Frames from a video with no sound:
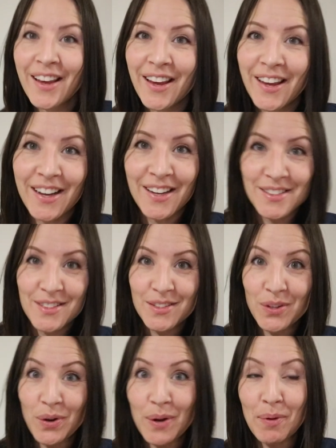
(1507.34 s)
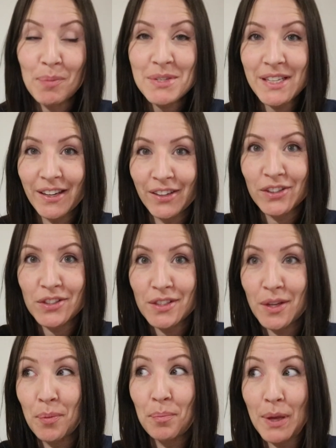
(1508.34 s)
Hey guys, so I'm upstairs.
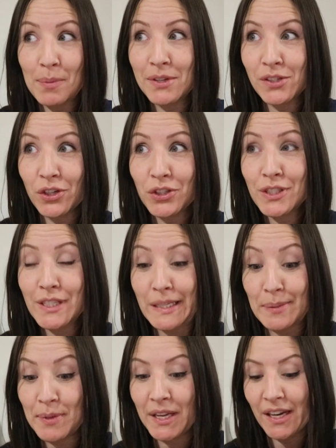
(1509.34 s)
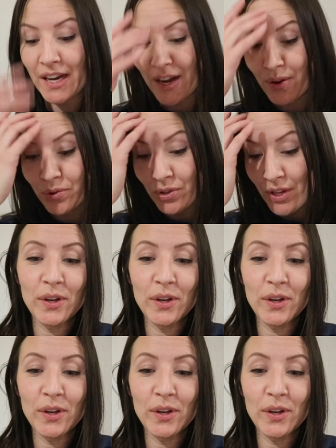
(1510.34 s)
Babies are sleeping now.